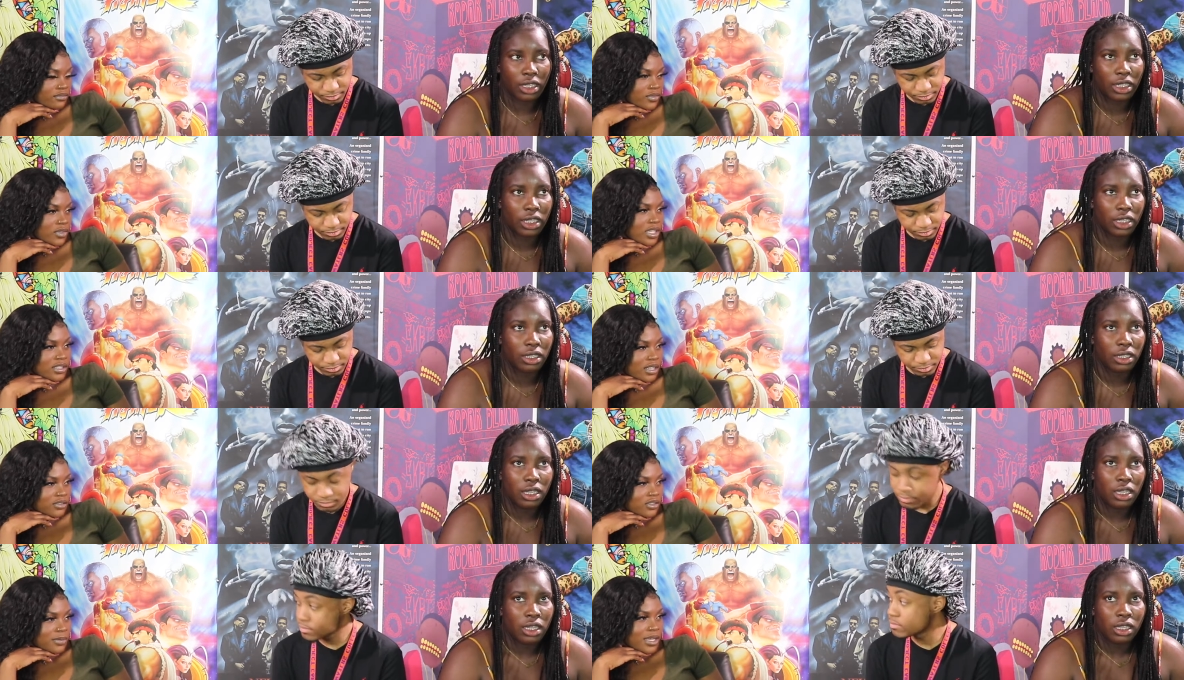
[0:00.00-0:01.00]
Speaker 1: he. Yeah,
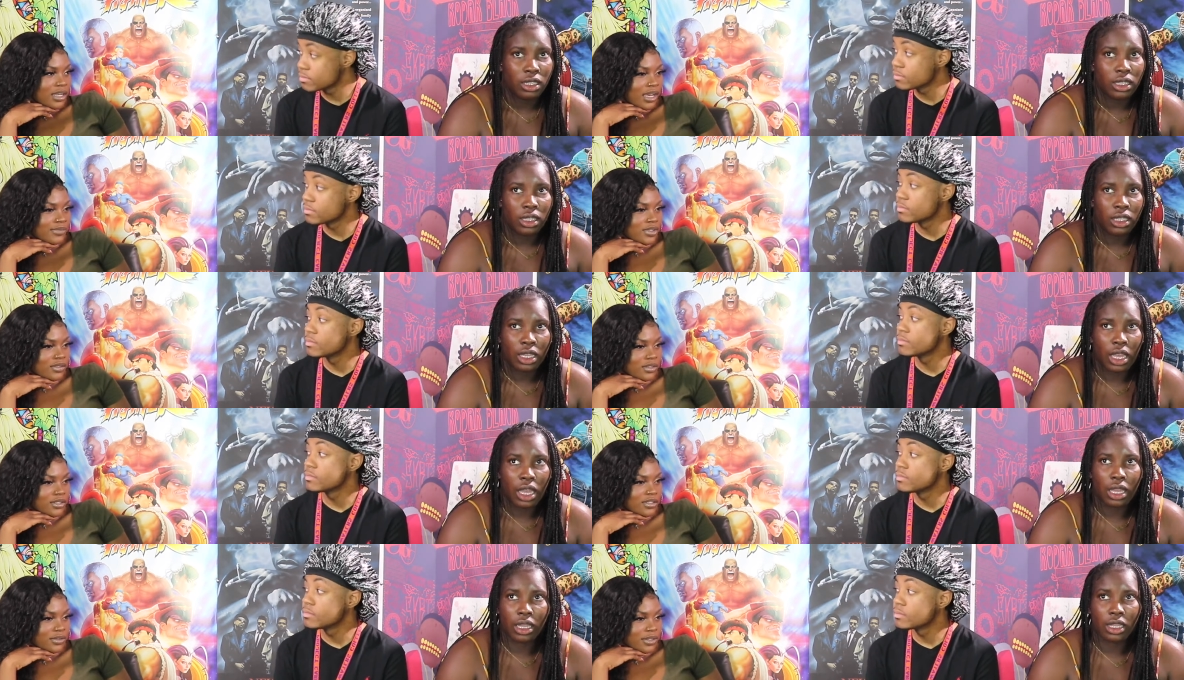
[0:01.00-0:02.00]
Donald Trump had
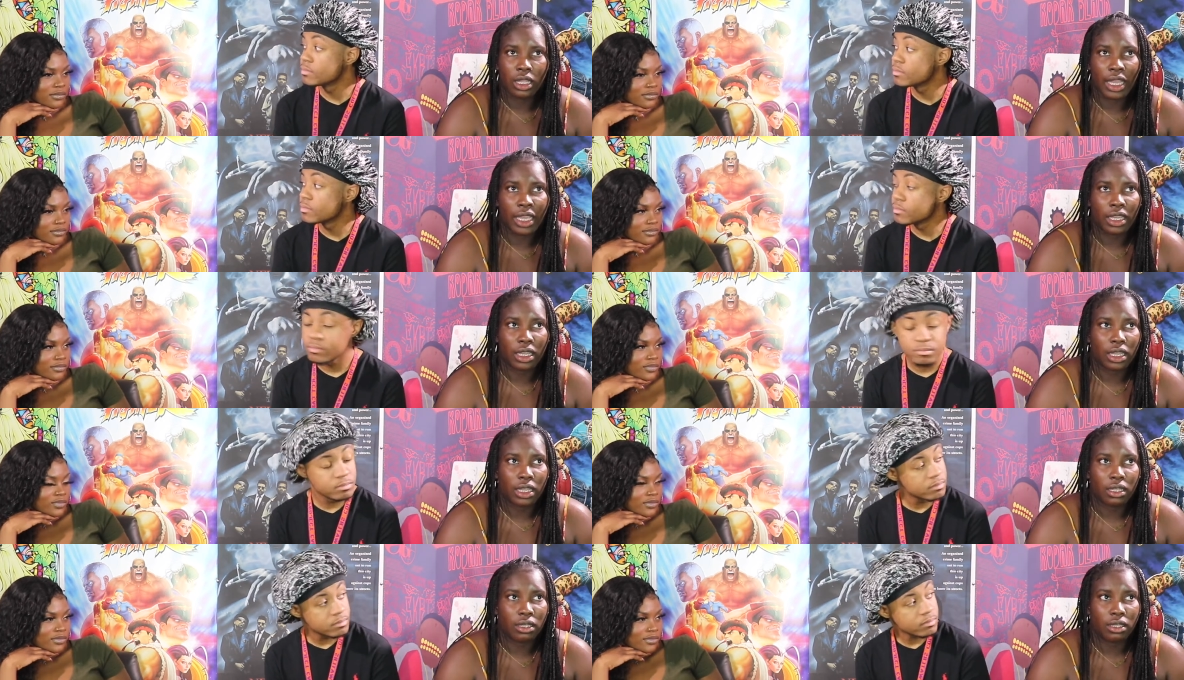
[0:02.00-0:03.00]
absolutely zero. Like,
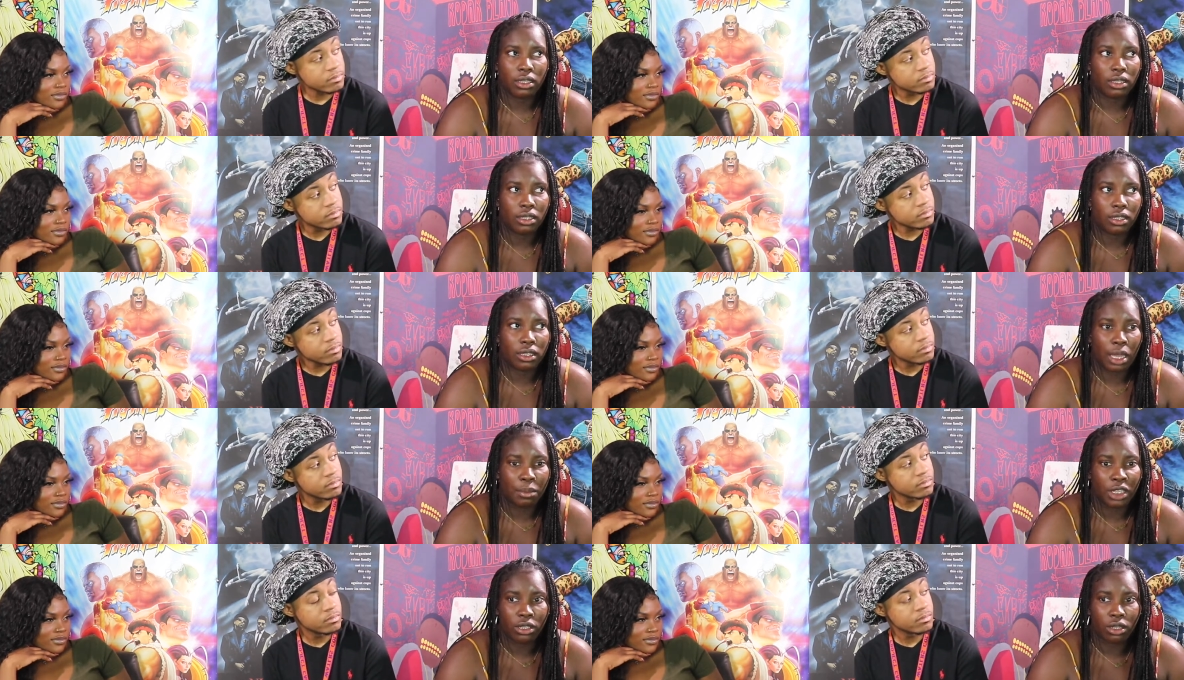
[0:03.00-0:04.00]
I
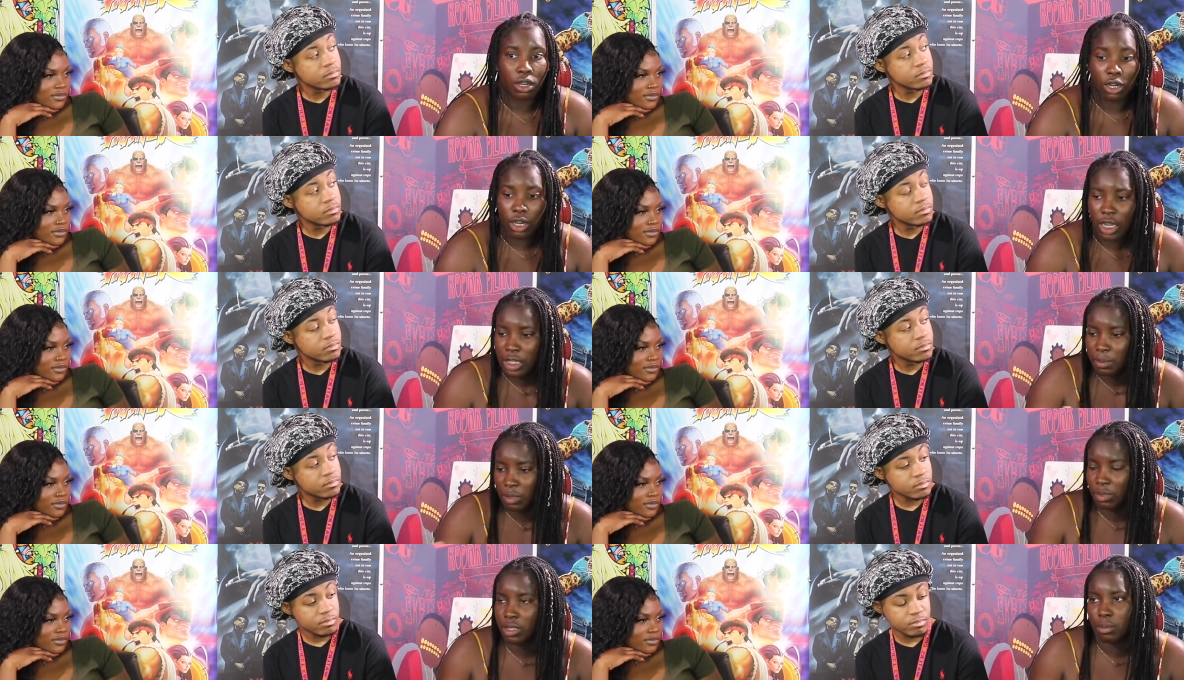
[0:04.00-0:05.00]
mean, her
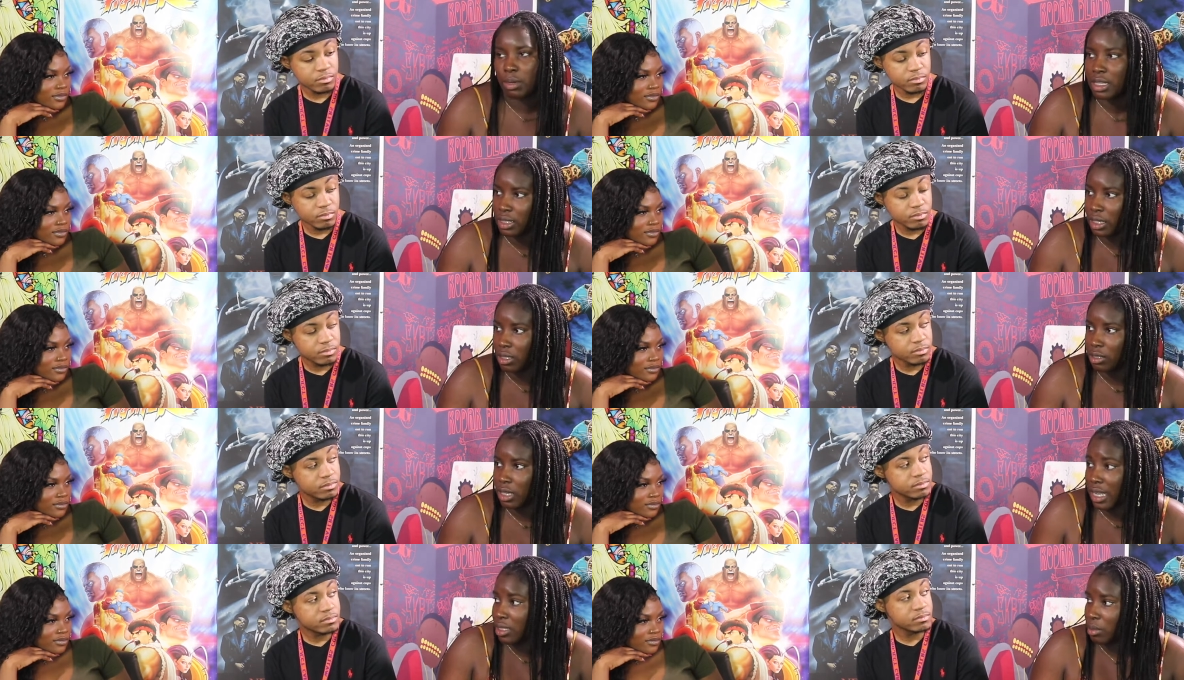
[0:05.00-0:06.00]
husband was the president
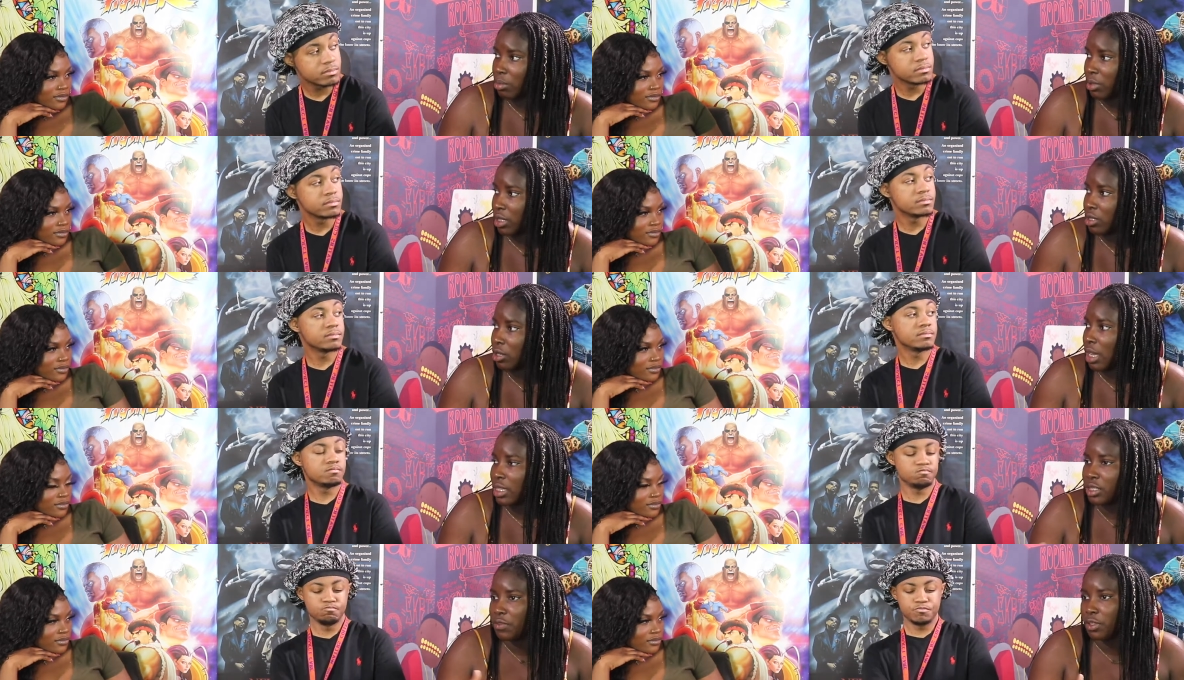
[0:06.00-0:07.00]
at some point, so
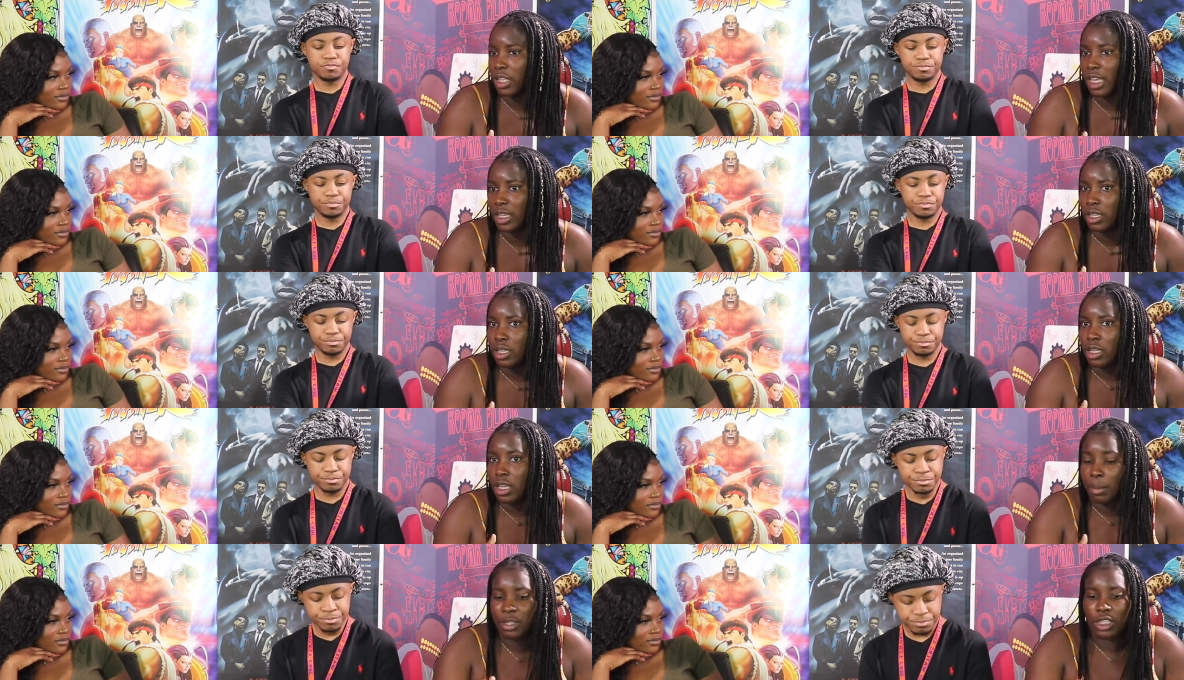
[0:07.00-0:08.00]
I just feel like
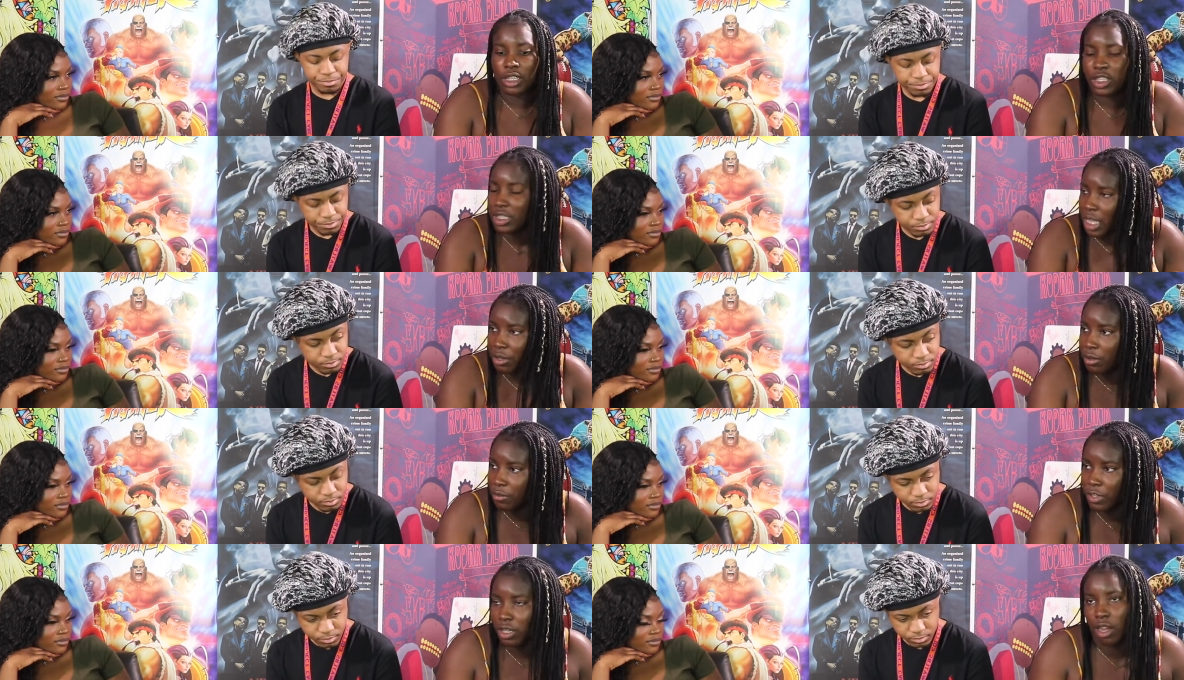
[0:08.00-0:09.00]
I mean, she's had her
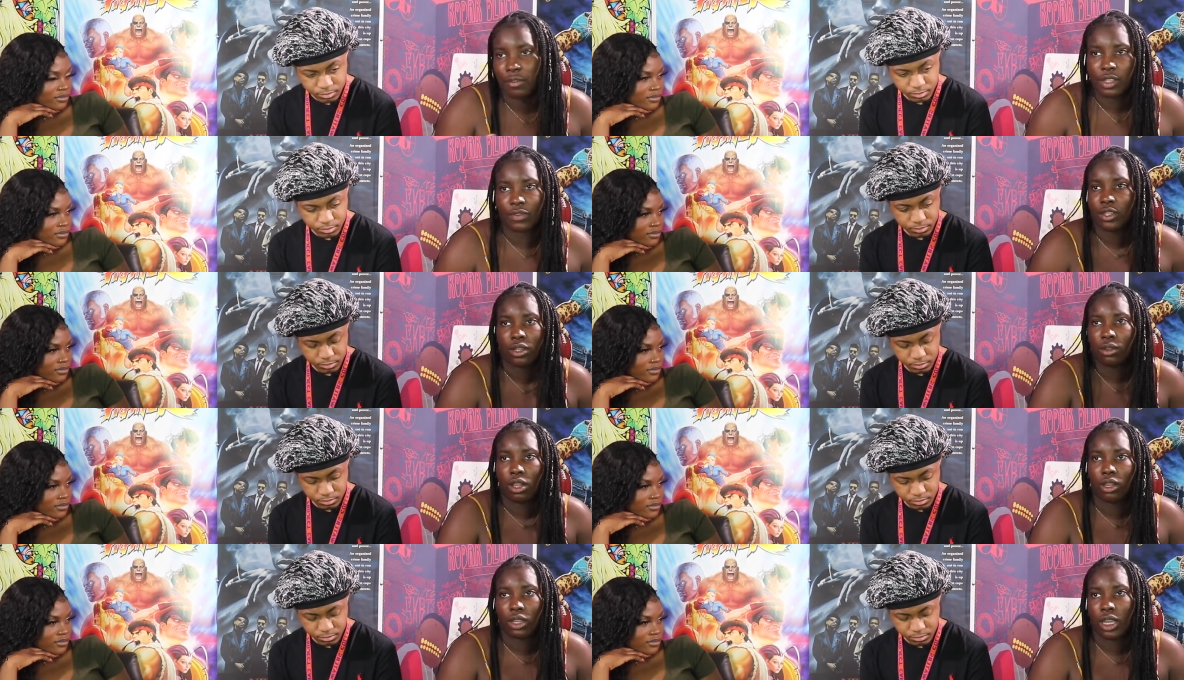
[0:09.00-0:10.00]
foot in office for so long.